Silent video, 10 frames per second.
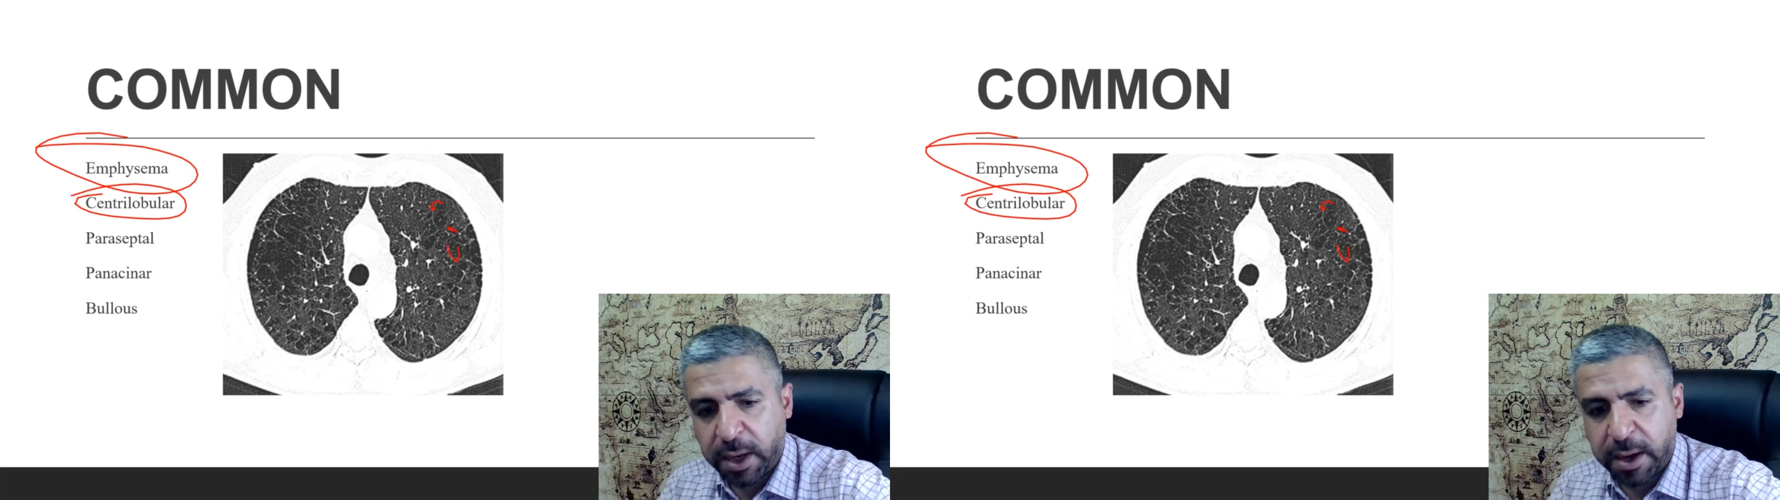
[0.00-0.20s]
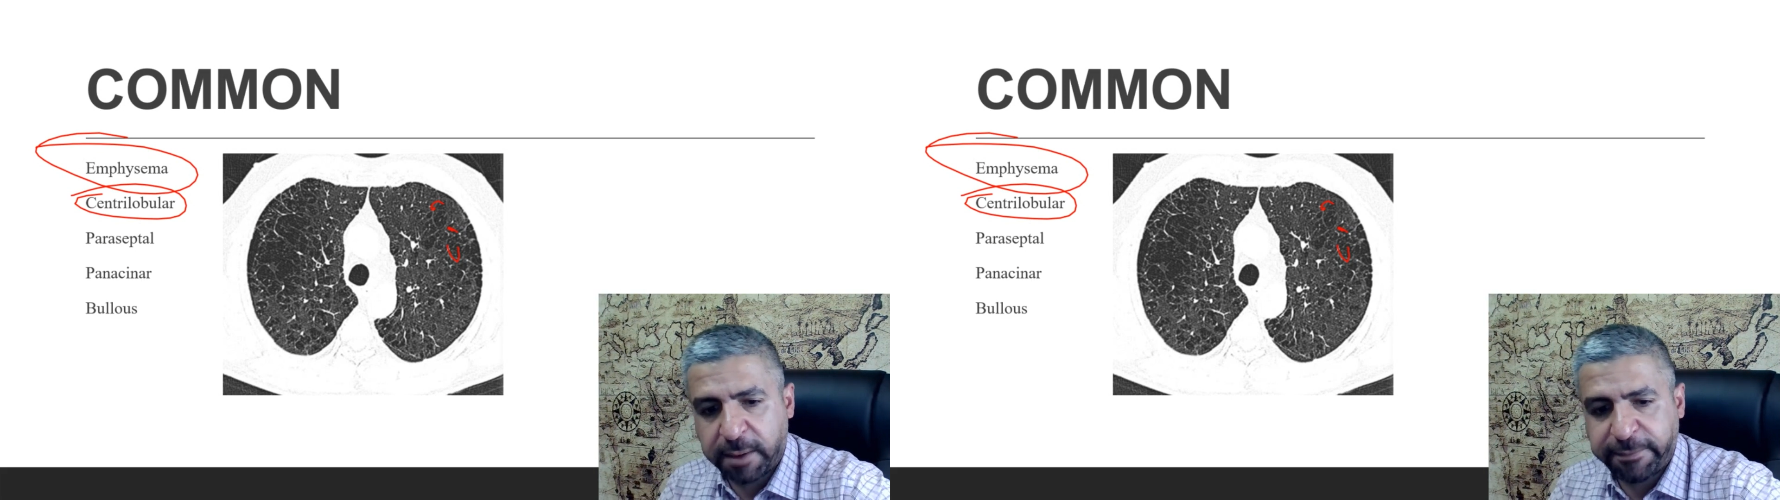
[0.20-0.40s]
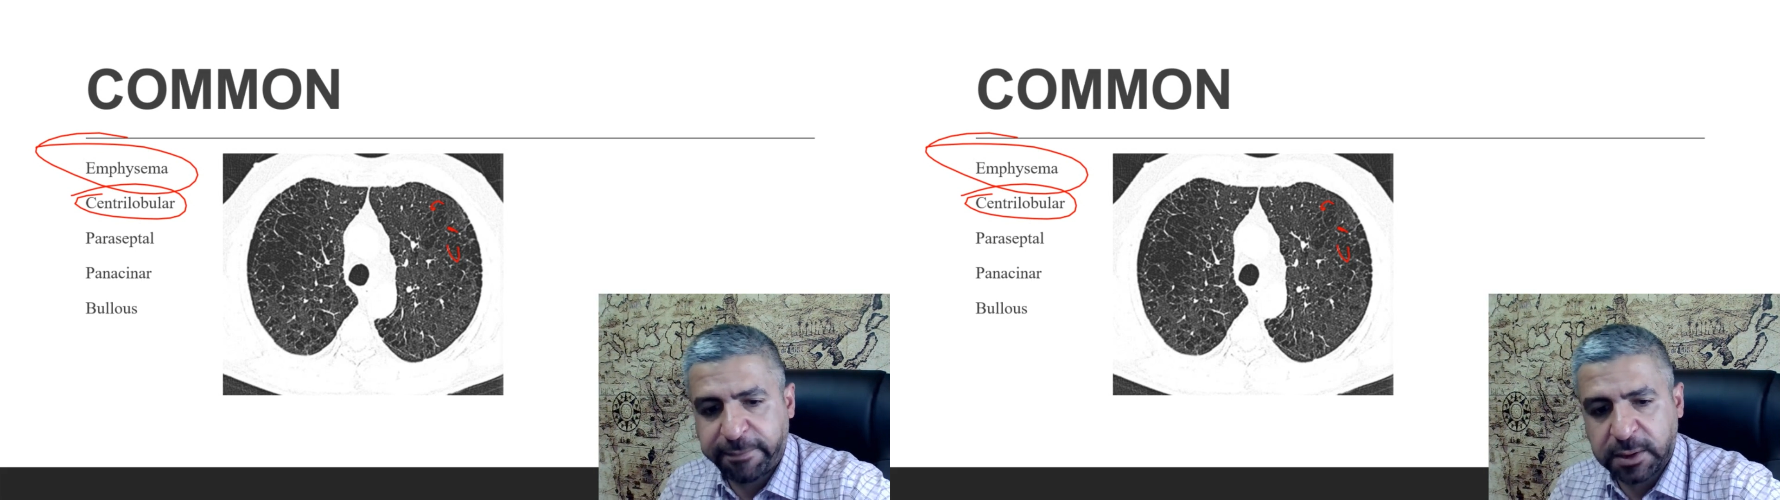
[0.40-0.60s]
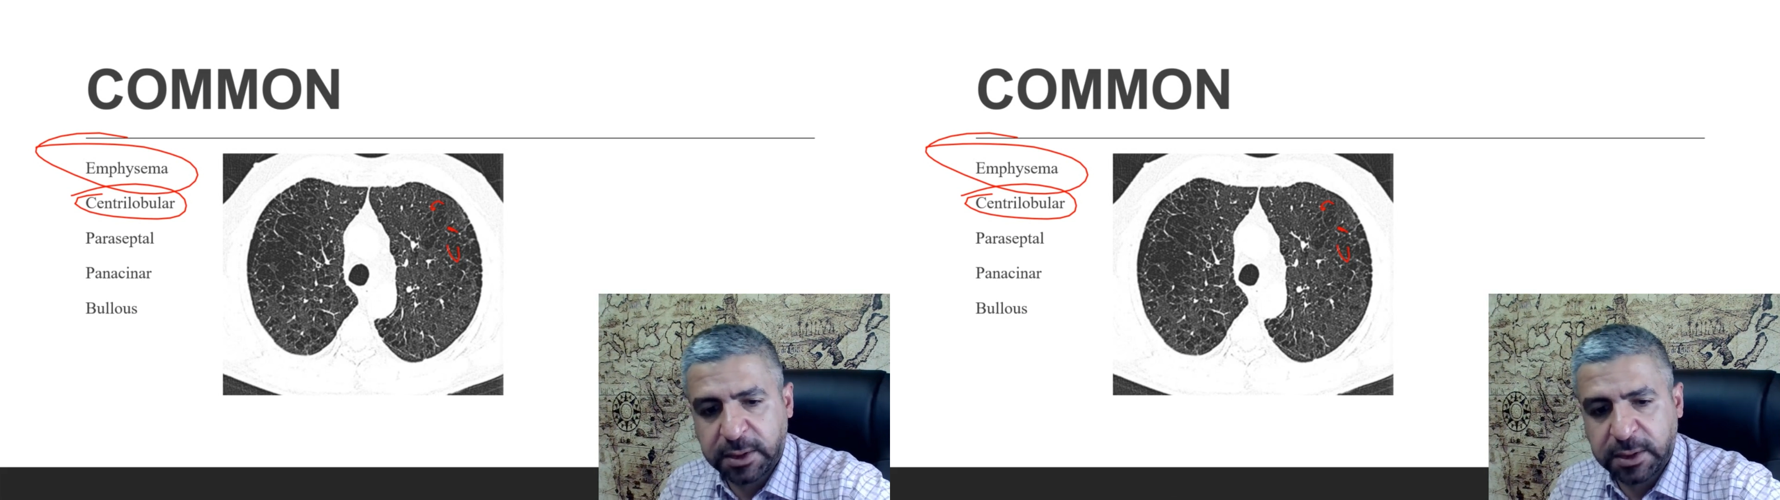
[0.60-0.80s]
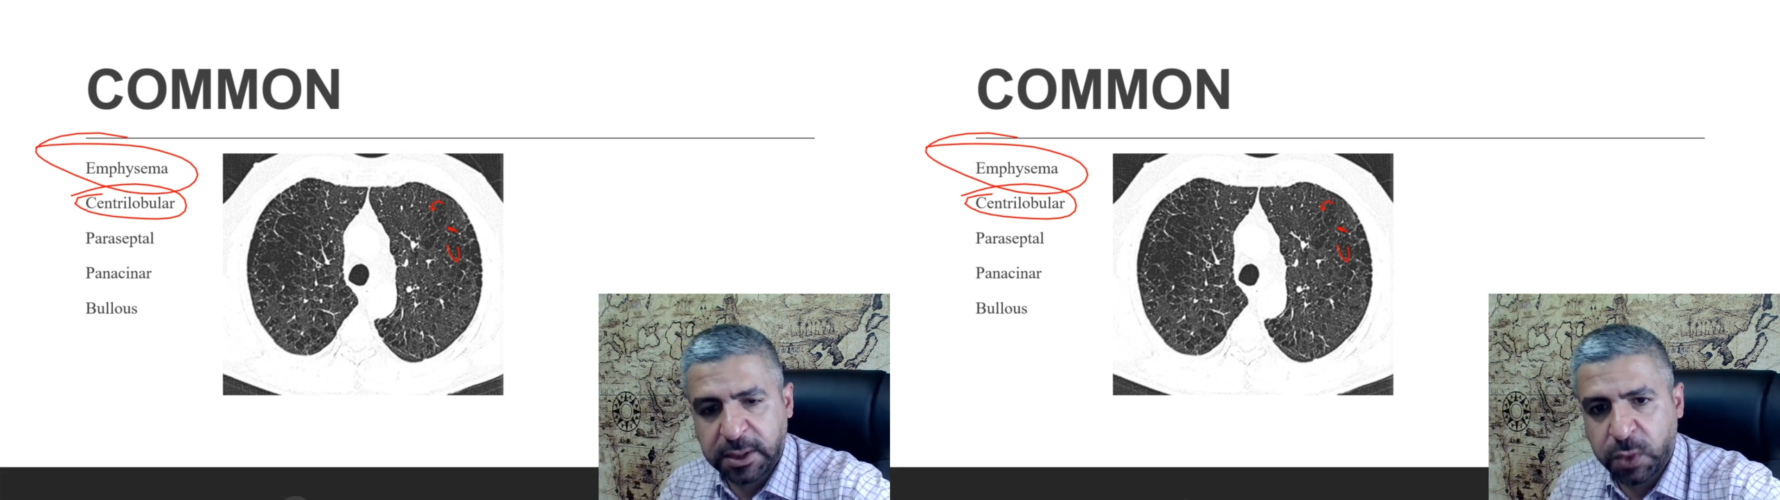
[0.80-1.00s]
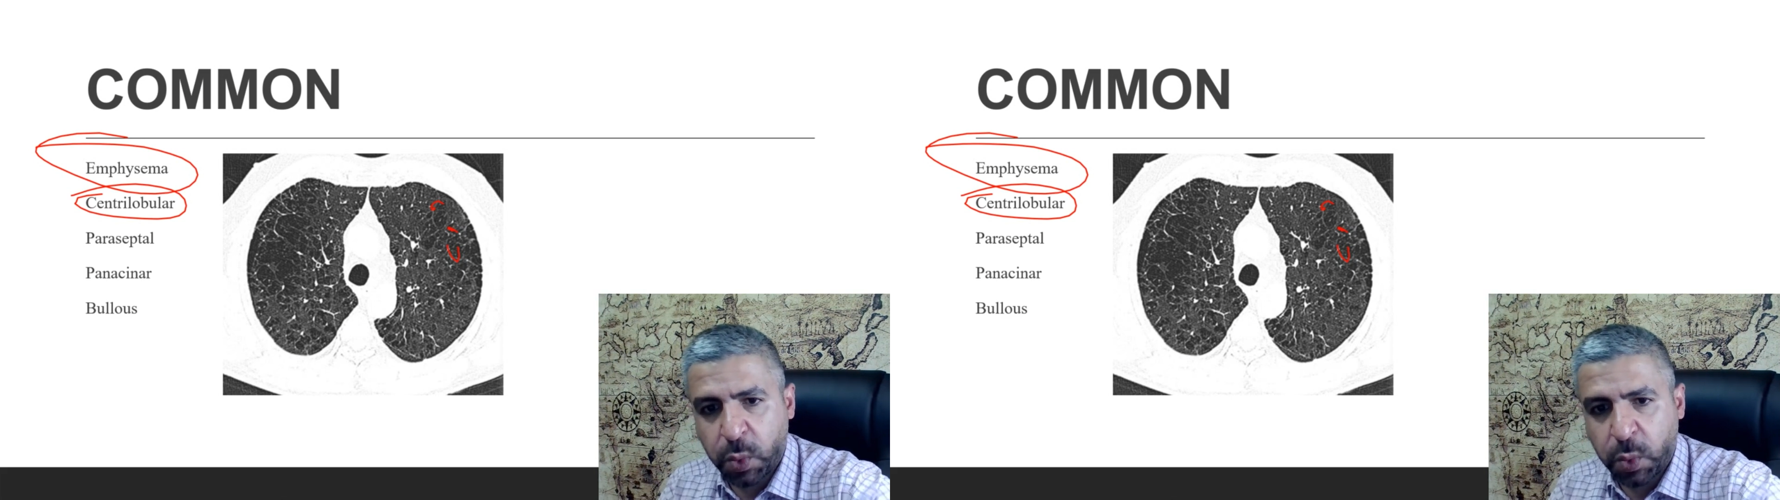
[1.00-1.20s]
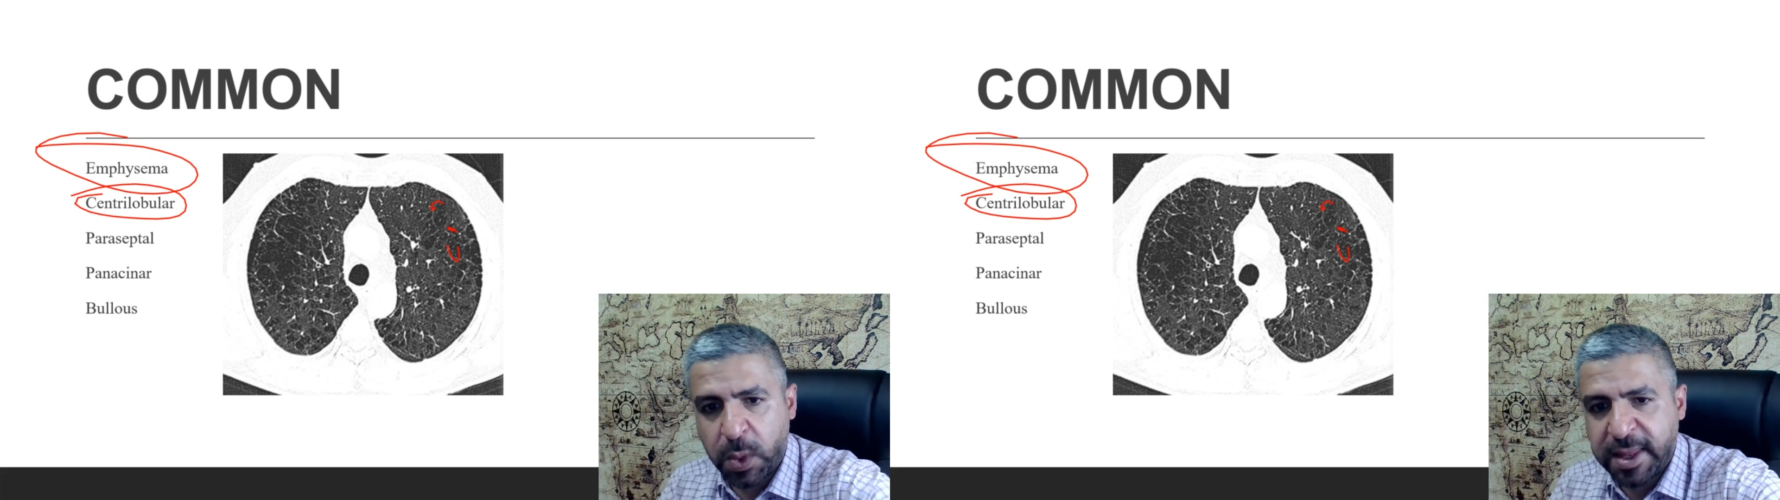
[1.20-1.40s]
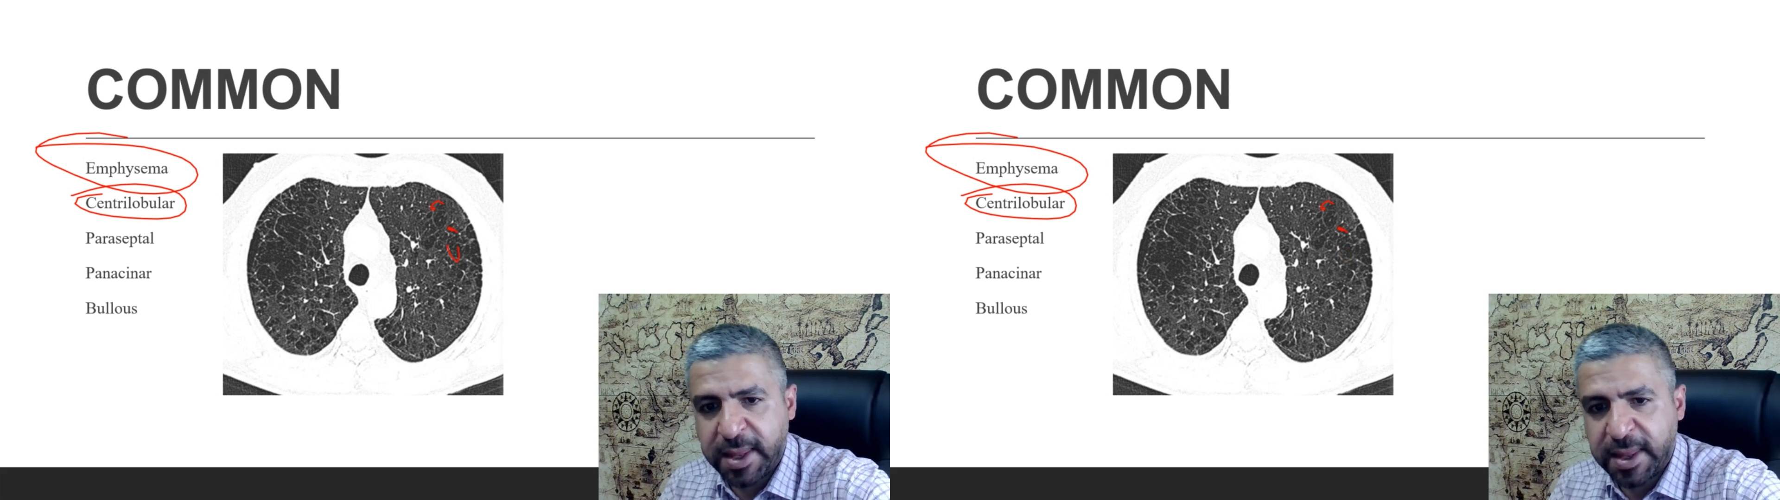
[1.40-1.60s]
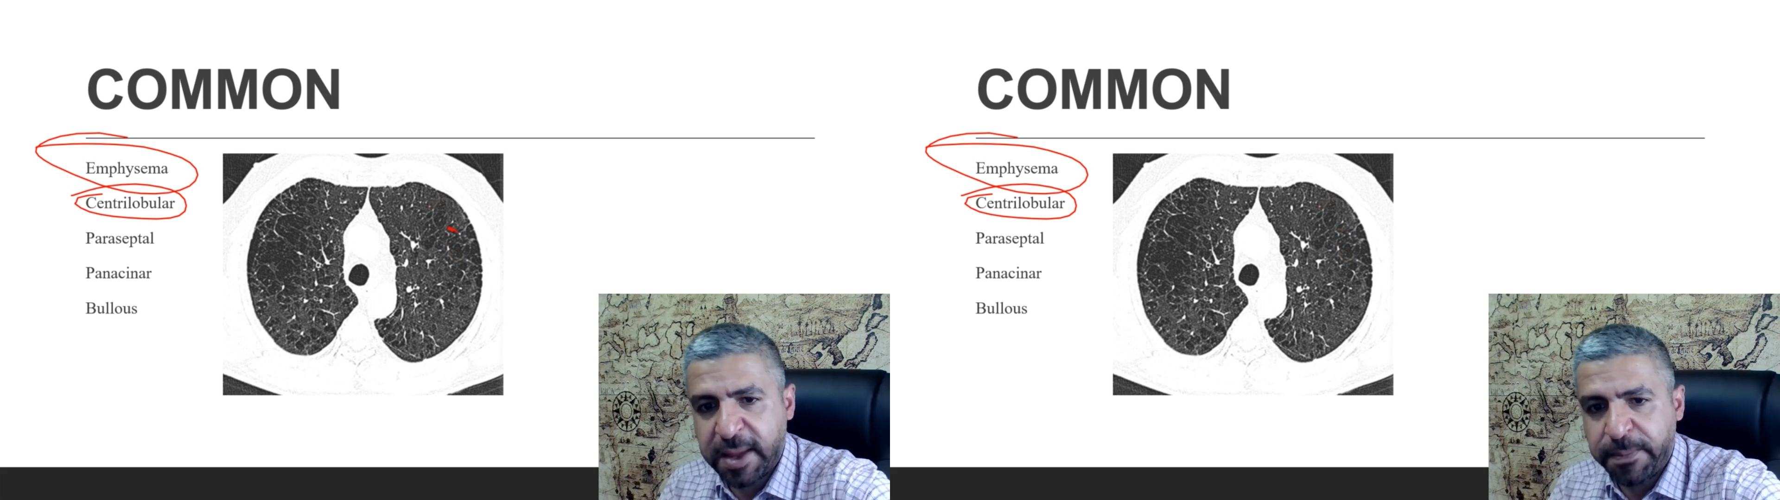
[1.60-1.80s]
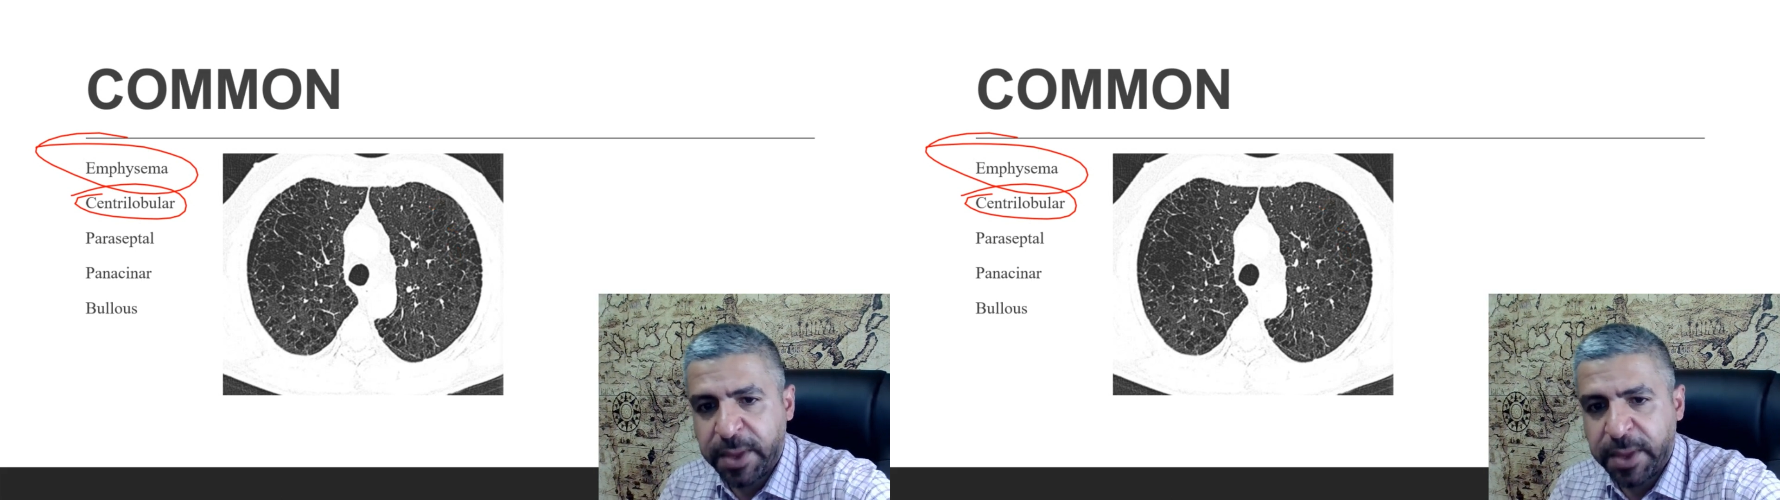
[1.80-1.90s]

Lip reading: air-filled cysts within them.